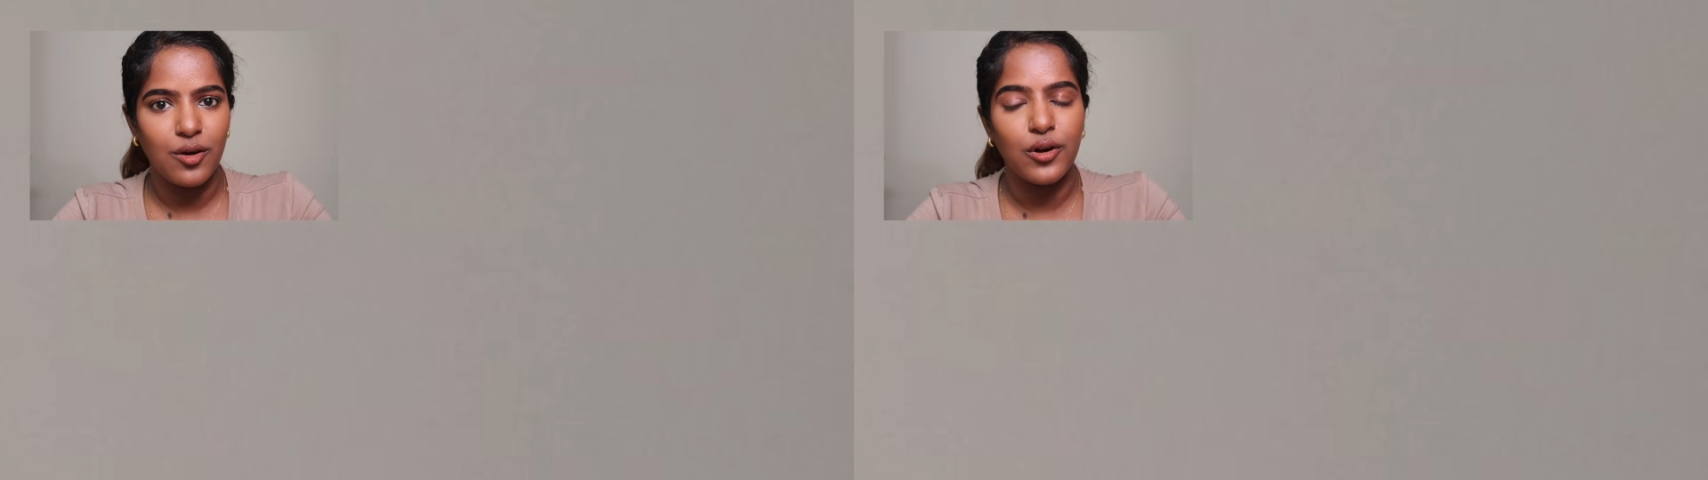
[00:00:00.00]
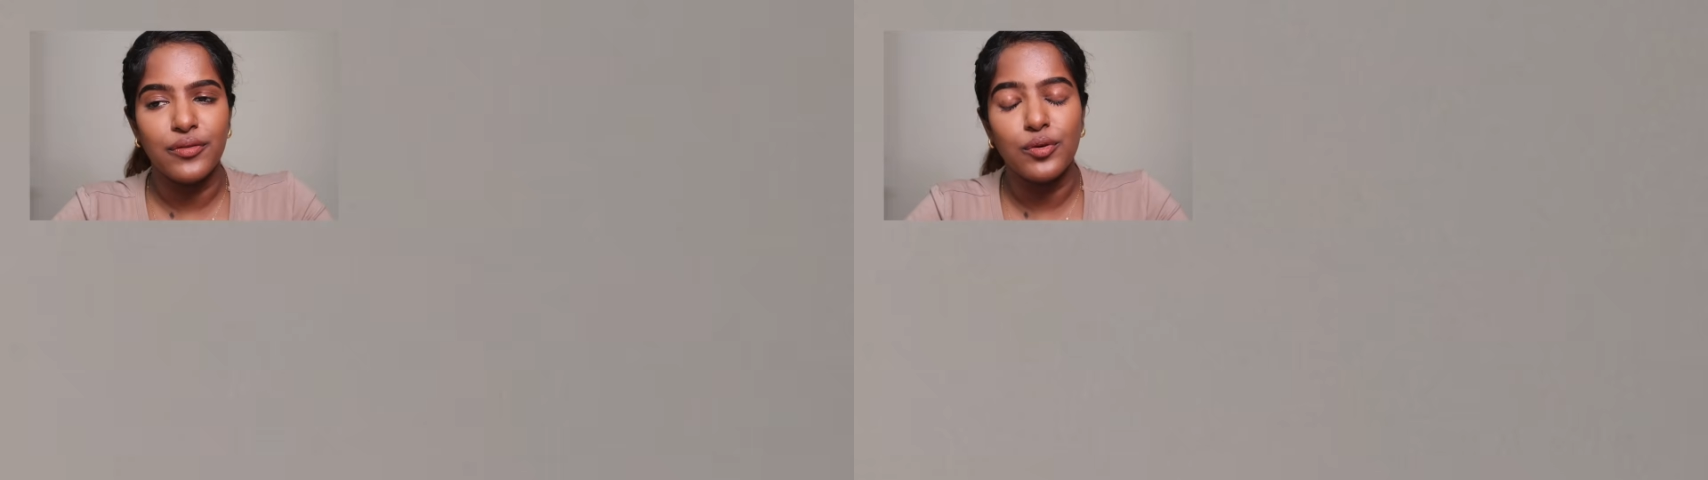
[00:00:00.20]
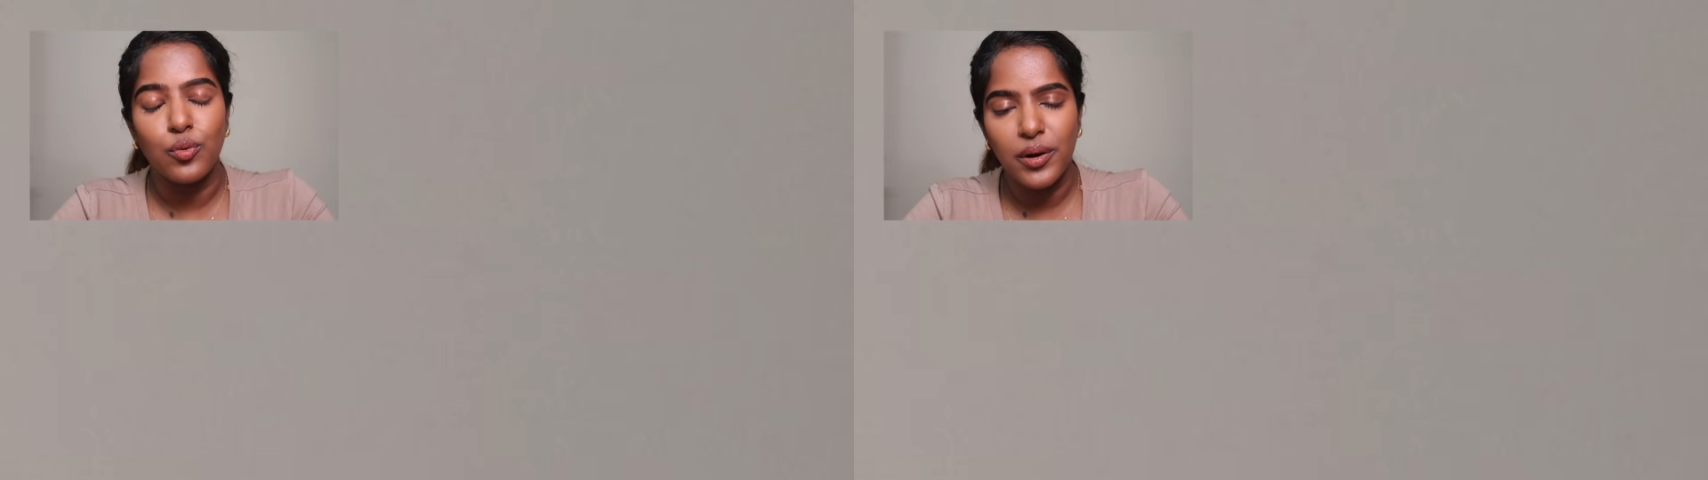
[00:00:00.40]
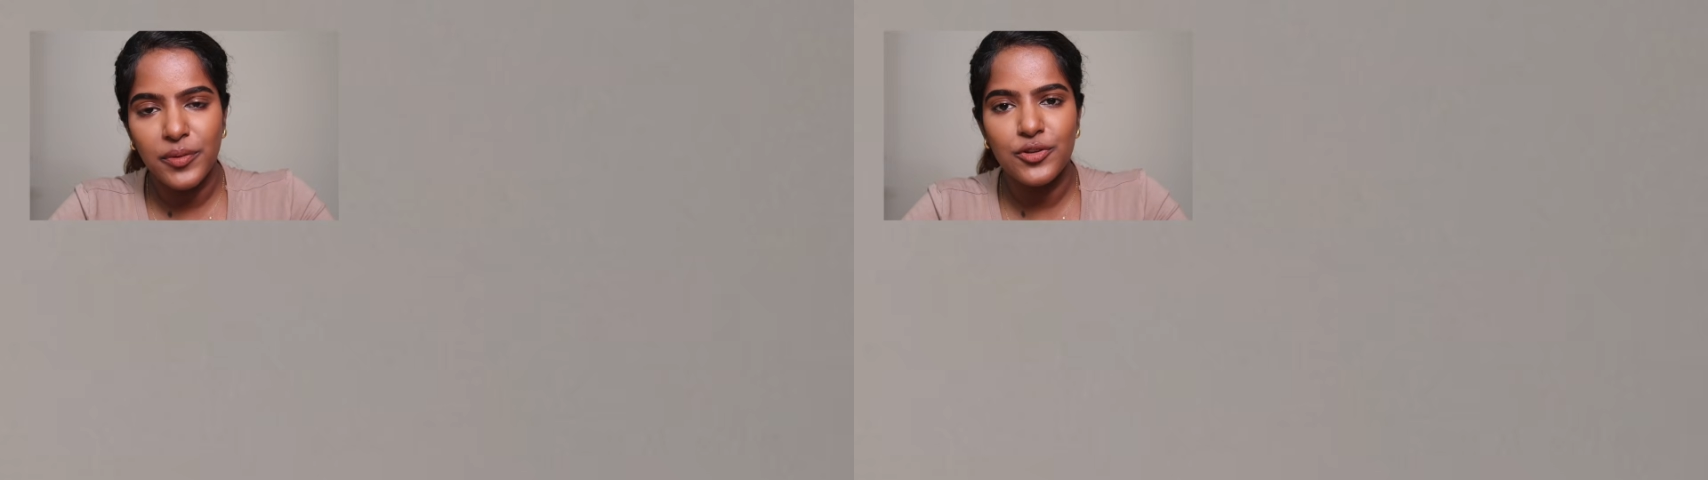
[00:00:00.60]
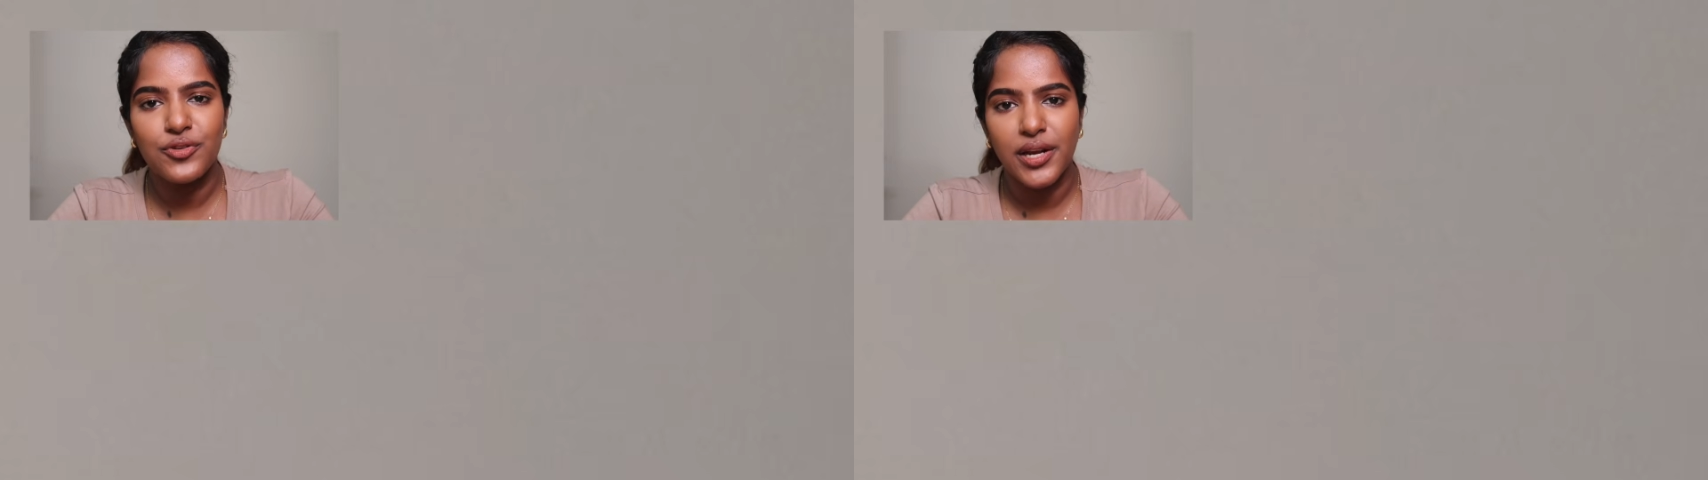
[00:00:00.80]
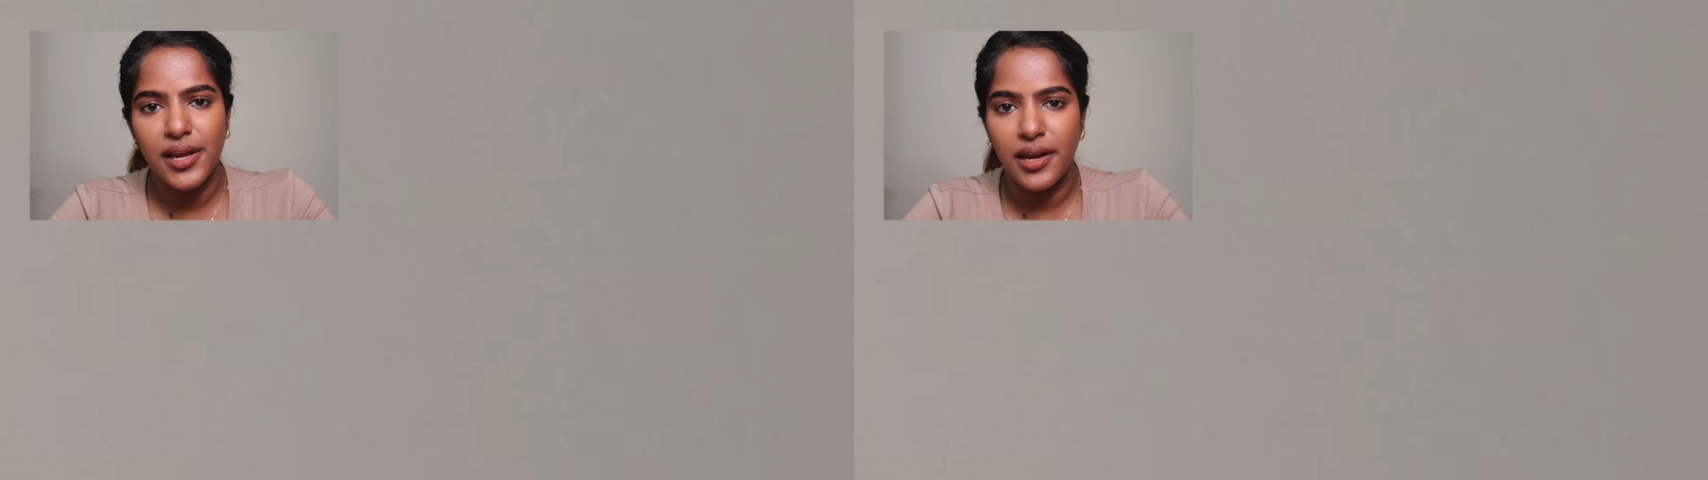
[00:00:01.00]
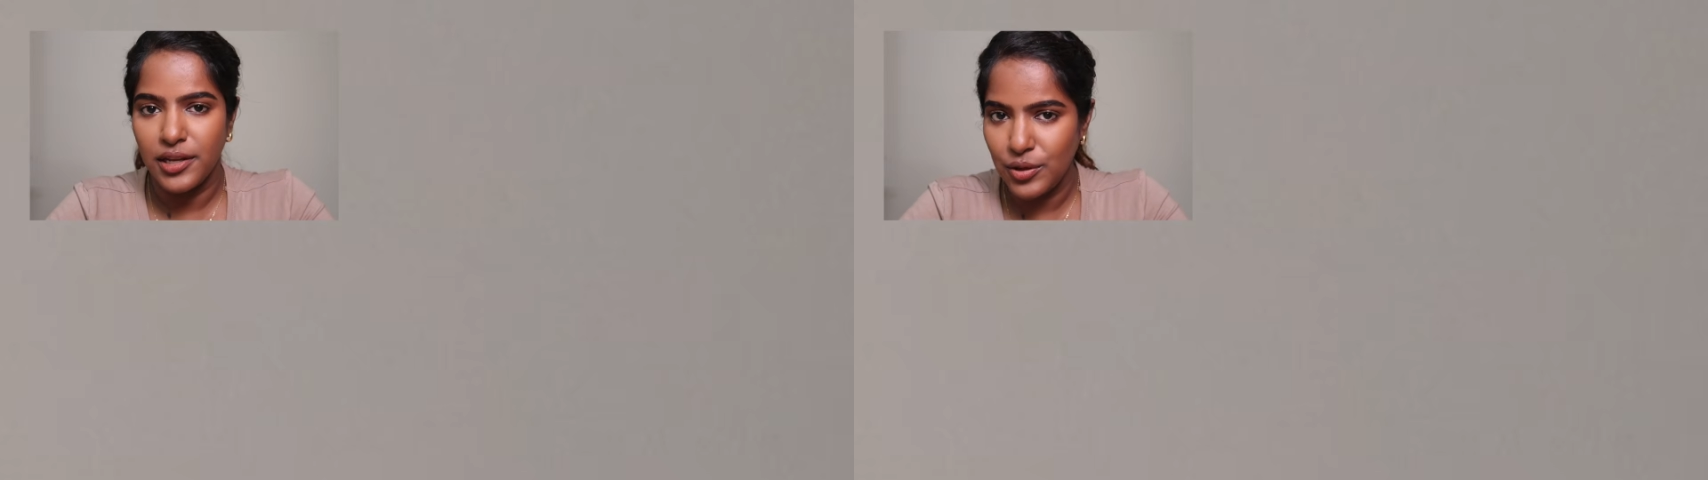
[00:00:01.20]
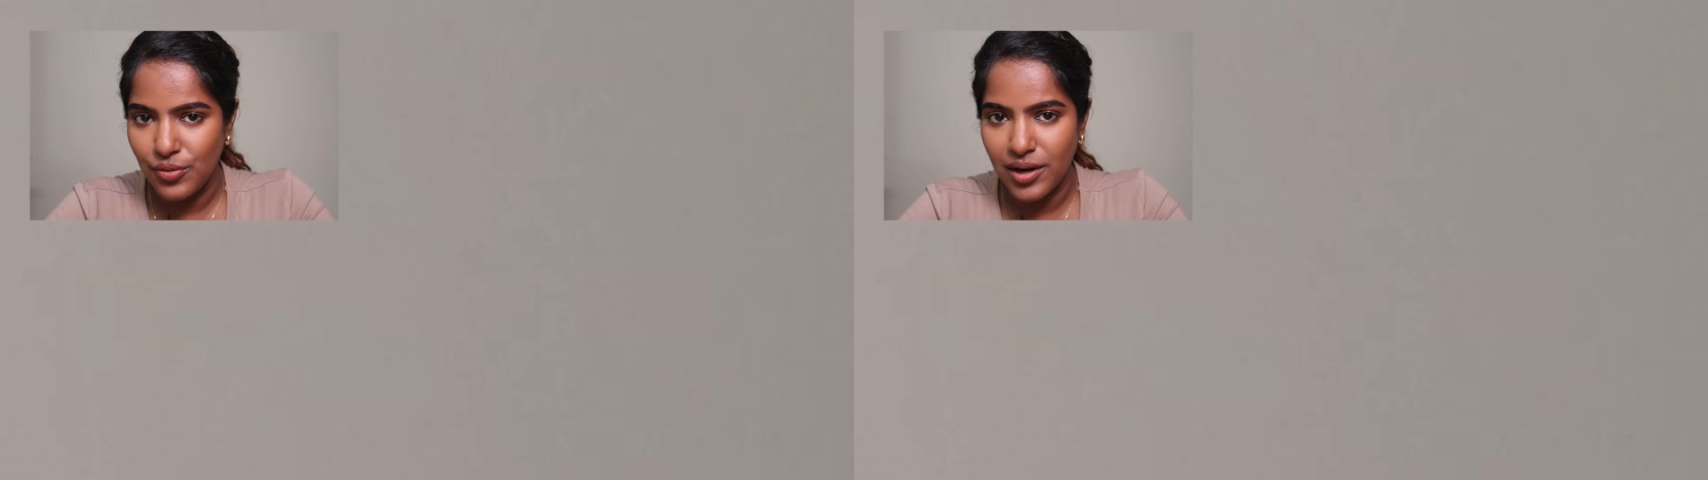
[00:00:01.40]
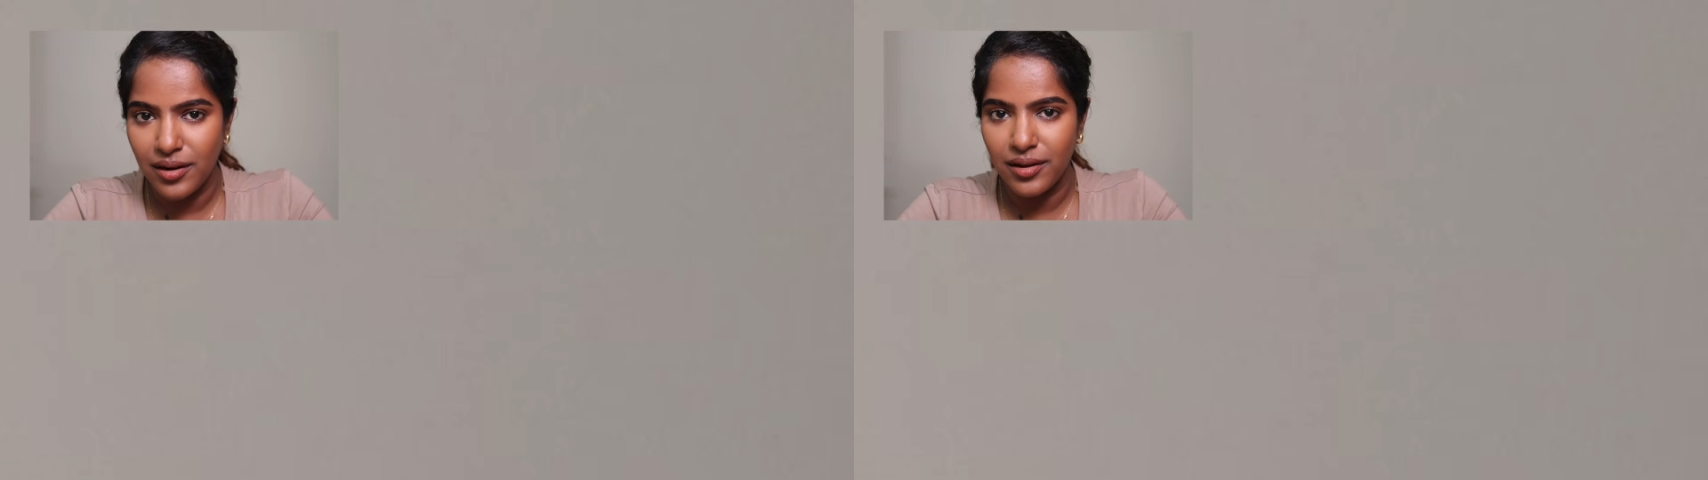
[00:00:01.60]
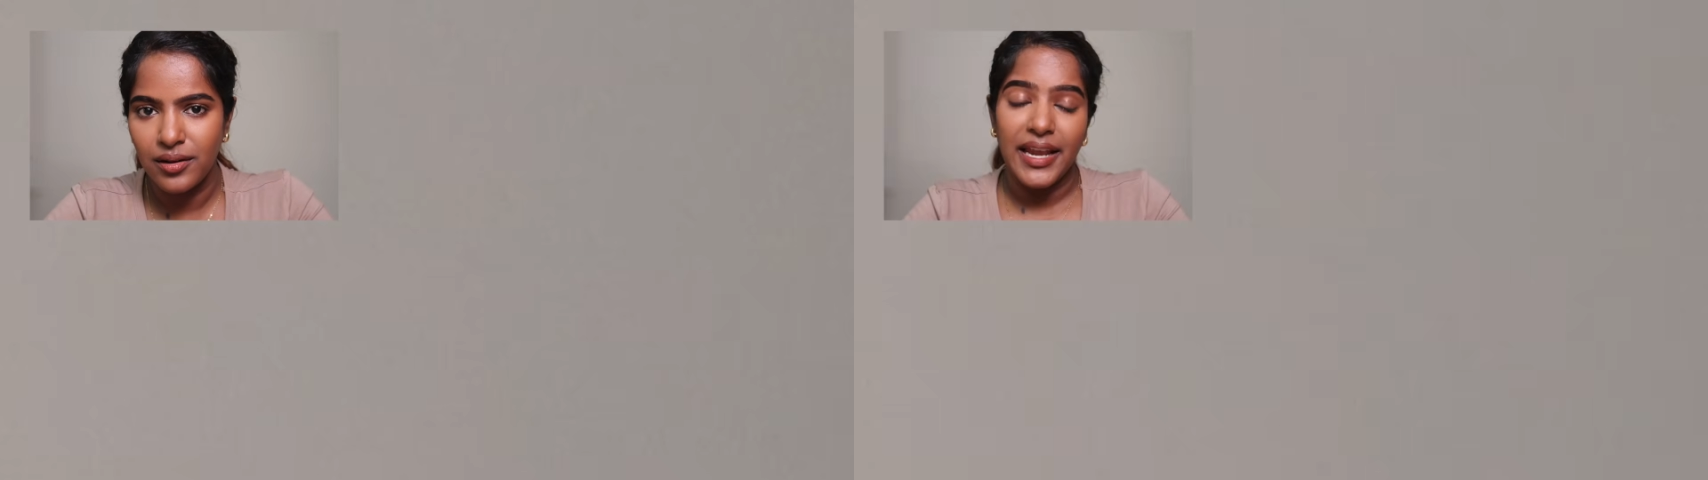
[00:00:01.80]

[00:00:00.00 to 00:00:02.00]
Or if you want me to try any new color,